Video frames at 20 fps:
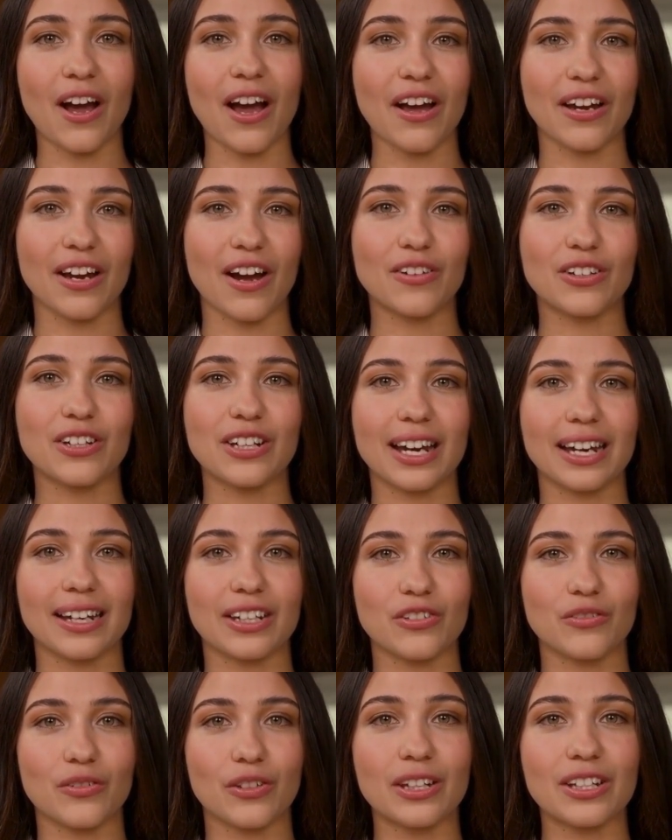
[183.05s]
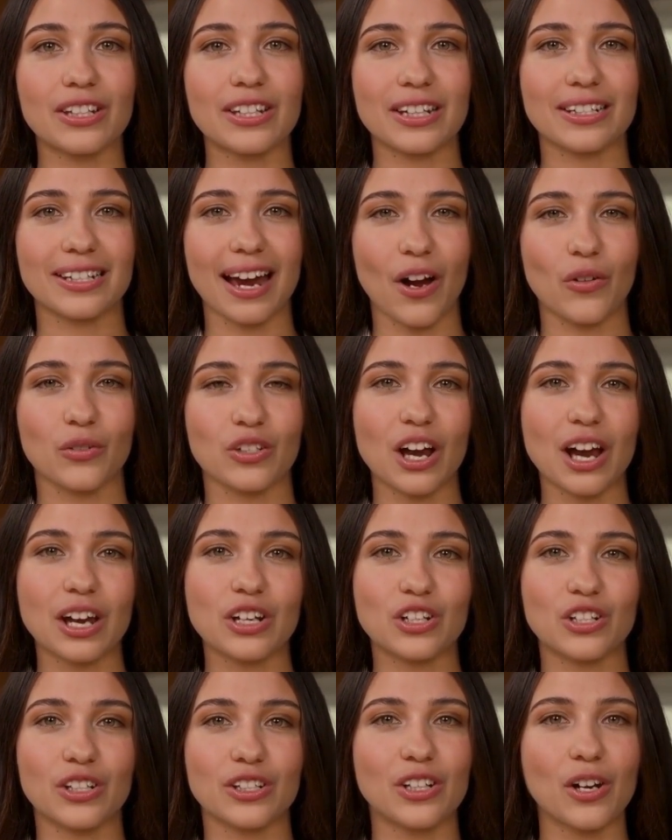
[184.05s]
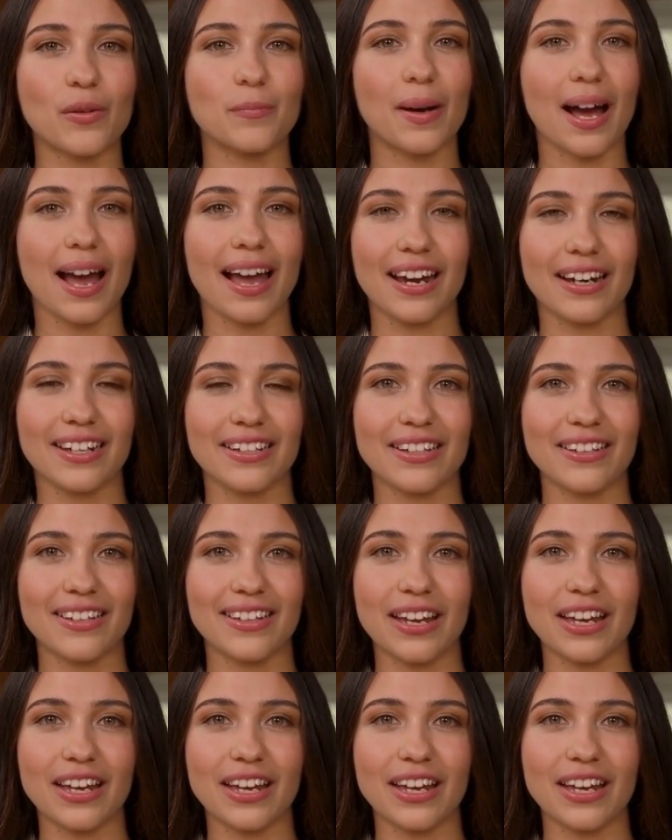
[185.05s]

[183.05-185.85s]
Another key difference is how changes are made.